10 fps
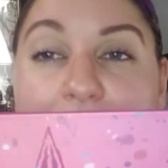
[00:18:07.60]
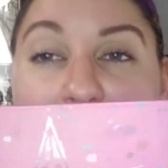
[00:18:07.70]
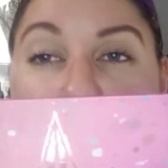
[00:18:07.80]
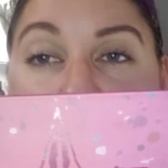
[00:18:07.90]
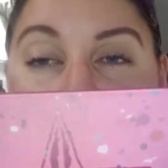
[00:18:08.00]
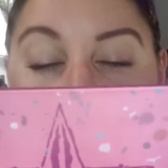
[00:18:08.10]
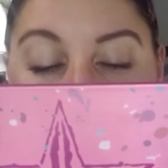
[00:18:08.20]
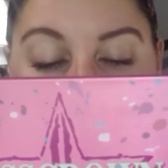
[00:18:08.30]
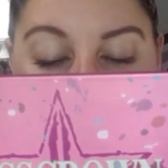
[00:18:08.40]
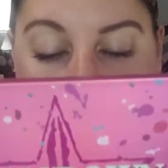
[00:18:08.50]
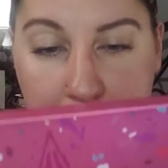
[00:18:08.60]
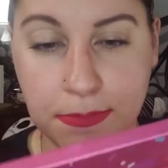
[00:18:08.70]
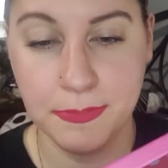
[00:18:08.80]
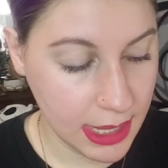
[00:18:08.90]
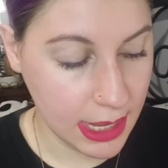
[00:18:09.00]
is by Kiss Crown,
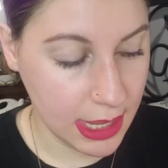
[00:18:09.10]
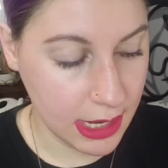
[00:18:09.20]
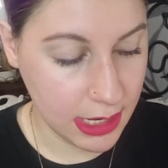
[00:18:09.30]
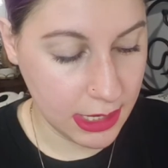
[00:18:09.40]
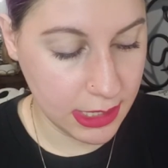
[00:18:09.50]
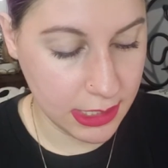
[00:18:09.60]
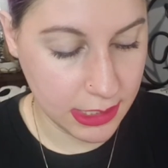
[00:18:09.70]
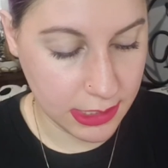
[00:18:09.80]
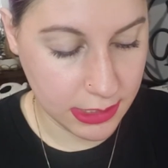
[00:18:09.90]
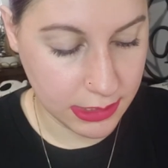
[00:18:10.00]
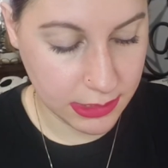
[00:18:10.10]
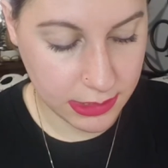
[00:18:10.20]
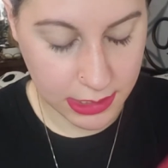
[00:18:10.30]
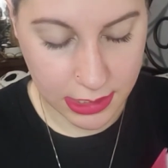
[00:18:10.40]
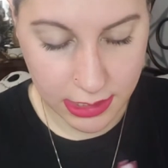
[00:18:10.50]
and it
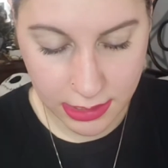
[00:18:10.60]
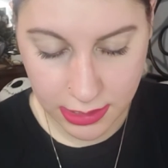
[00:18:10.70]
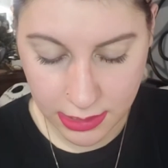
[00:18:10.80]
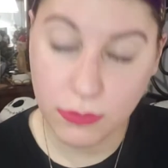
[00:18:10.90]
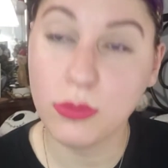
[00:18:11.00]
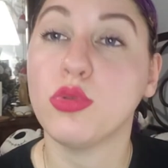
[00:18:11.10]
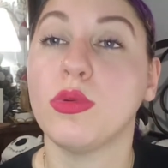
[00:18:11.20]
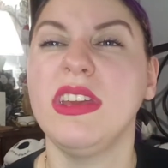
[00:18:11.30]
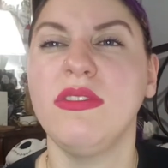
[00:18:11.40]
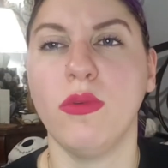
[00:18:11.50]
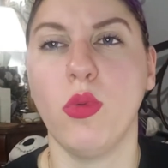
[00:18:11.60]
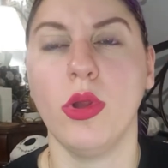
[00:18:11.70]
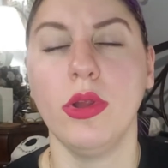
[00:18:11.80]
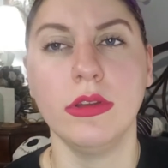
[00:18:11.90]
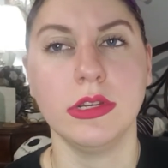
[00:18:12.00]
is
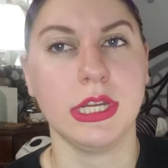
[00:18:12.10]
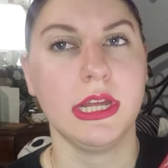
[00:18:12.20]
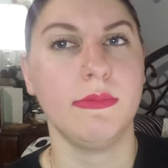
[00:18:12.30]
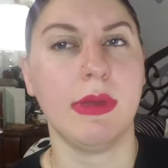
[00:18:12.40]
24 shade